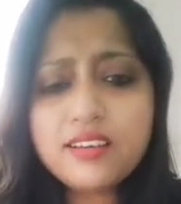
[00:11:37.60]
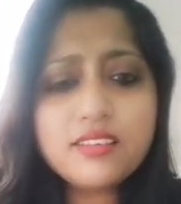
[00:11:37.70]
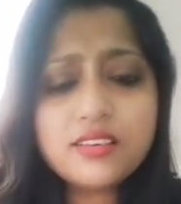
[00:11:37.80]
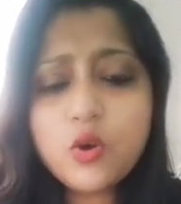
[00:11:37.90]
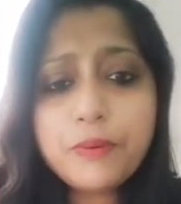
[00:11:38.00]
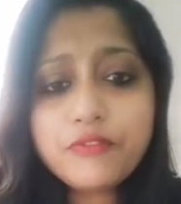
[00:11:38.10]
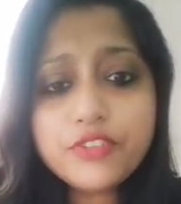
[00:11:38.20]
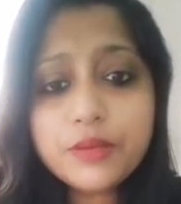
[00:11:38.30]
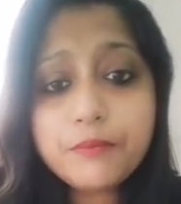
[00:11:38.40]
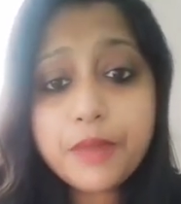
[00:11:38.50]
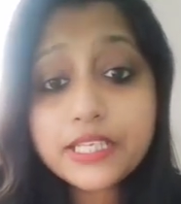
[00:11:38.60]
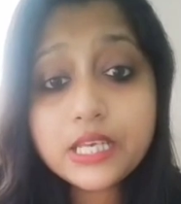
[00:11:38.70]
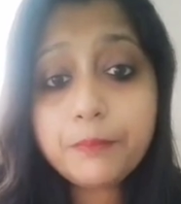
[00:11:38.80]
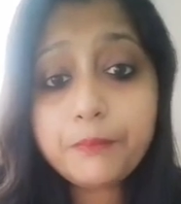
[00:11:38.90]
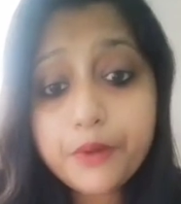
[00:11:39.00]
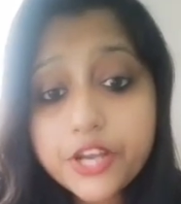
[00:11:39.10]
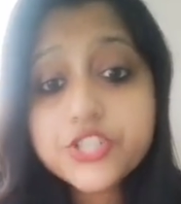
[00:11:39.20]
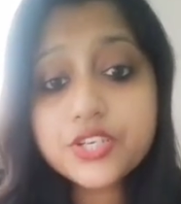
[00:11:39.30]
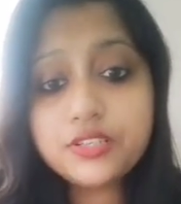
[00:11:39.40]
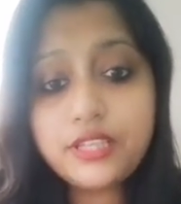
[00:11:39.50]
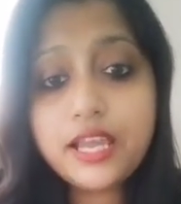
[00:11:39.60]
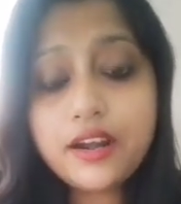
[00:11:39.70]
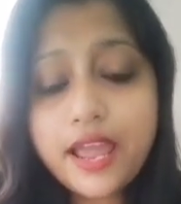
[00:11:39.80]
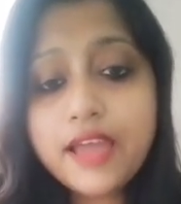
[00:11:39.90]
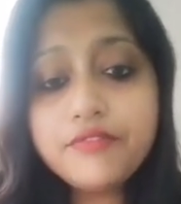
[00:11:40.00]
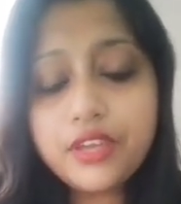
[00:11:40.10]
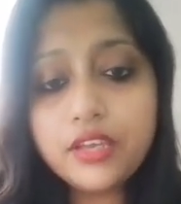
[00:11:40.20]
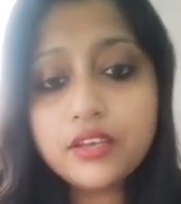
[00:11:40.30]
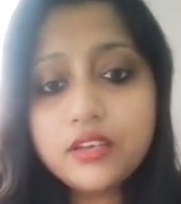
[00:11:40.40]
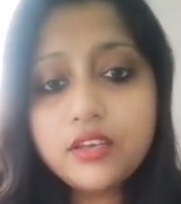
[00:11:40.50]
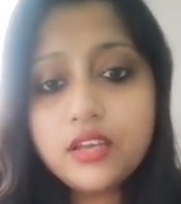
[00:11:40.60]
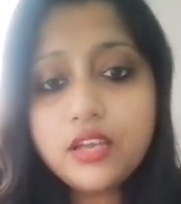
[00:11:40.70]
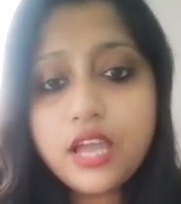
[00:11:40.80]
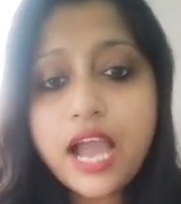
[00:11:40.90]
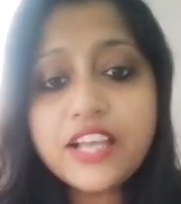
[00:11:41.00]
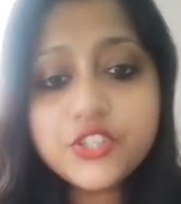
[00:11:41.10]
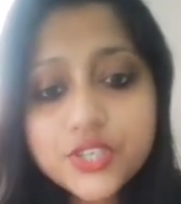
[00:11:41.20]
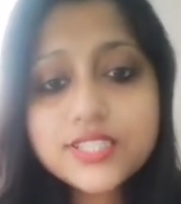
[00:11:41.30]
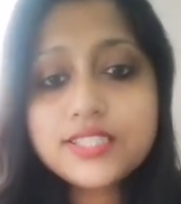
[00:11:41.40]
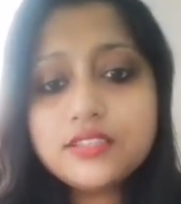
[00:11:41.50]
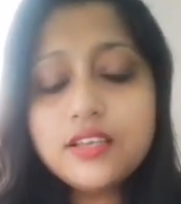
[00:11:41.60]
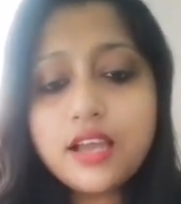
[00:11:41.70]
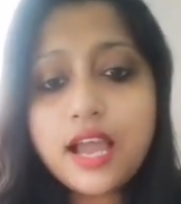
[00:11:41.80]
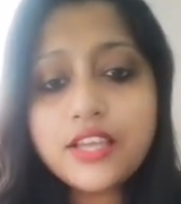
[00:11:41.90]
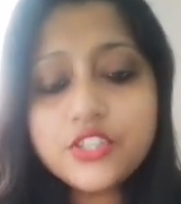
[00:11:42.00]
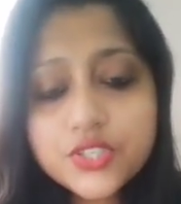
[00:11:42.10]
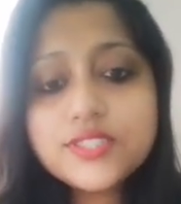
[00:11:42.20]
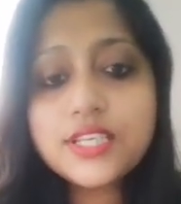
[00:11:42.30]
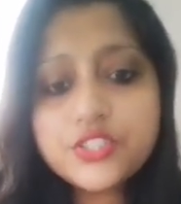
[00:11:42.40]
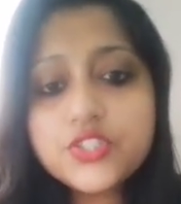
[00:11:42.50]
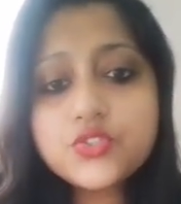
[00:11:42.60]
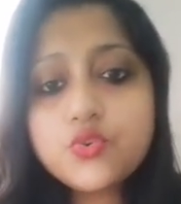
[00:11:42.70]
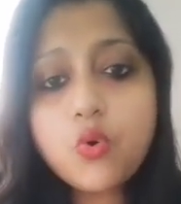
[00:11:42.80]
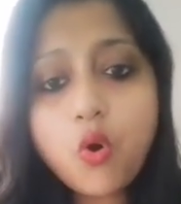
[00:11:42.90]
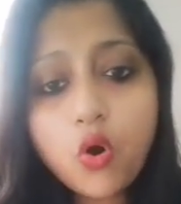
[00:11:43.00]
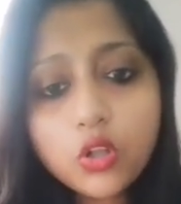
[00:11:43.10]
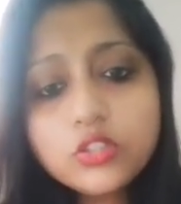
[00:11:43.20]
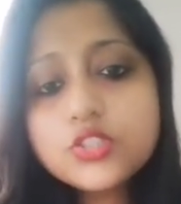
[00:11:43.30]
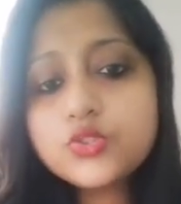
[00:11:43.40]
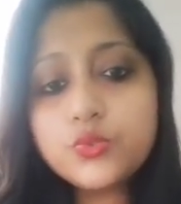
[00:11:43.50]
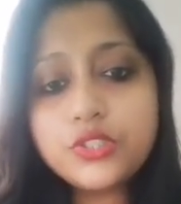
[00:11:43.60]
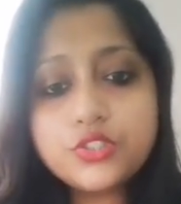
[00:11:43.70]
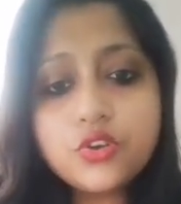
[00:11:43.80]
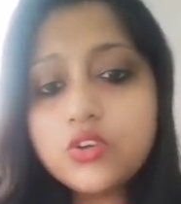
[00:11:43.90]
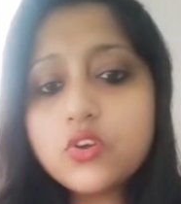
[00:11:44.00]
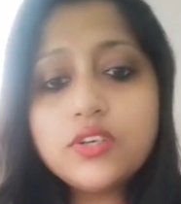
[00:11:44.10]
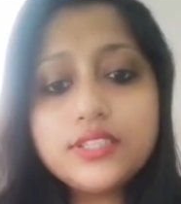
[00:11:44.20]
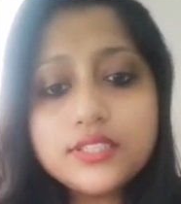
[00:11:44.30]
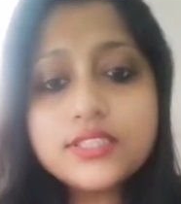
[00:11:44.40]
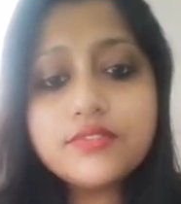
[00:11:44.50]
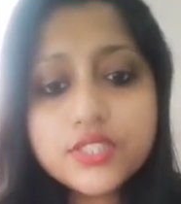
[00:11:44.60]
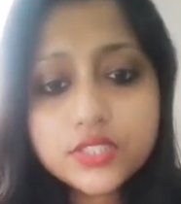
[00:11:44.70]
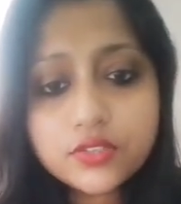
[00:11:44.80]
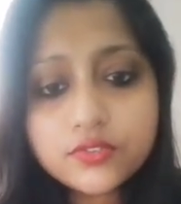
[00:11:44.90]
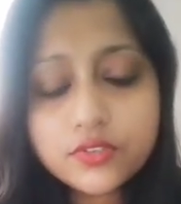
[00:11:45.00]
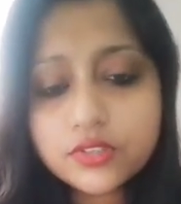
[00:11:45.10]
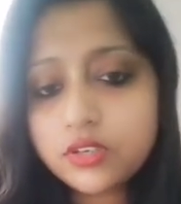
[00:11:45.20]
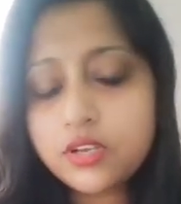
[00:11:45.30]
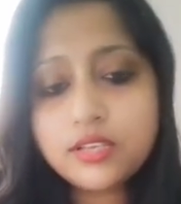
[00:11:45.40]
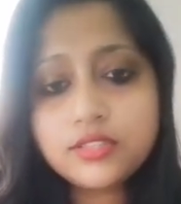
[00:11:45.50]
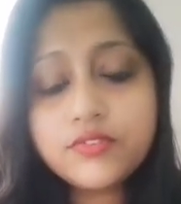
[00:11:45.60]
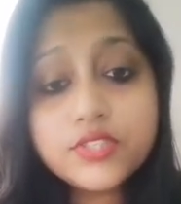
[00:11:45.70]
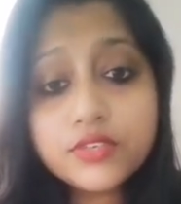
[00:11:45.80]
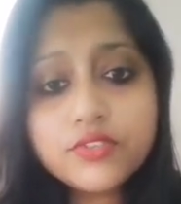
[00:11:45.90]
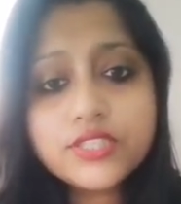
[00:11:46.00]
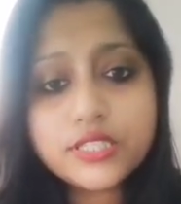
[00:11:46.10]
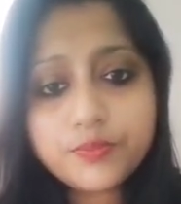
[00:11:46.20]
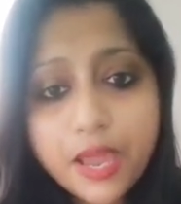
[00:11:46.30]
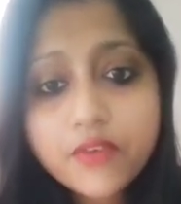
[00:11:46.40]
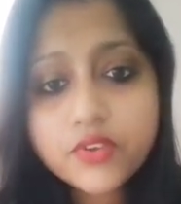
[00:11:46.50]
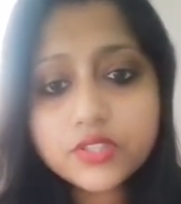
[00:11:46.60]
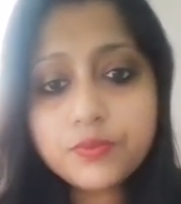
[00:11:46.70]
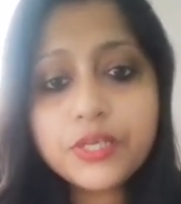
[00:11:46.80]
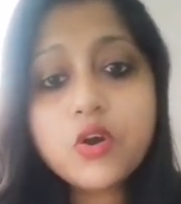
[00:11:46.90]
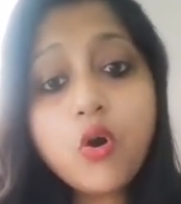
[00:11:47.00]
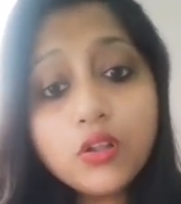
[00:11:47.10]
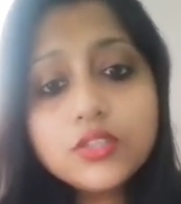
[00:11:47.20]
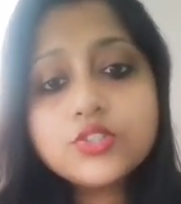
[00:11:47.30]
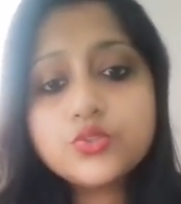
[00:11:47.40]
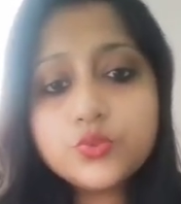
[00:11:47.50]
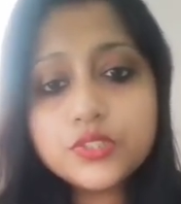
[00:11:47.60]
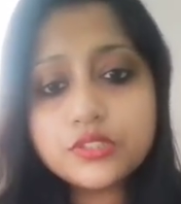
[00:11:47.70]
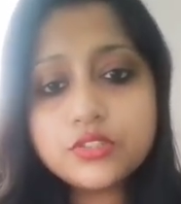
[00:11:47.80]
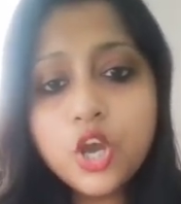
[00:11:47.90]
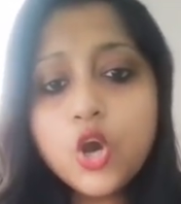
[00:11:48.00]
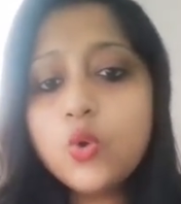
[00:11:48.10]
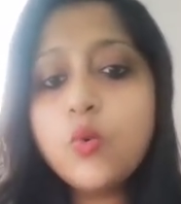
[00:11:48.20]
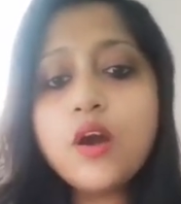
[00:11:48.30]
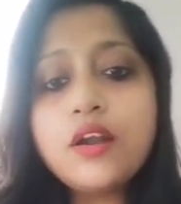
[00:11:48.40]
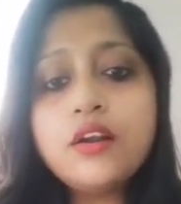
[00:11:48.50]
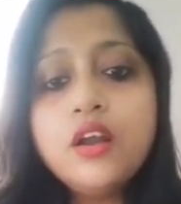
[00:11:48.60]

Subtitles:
cope up with the mental pressure they are having. I just suggest to all the students, not only the civil service aspirants, but all the students who are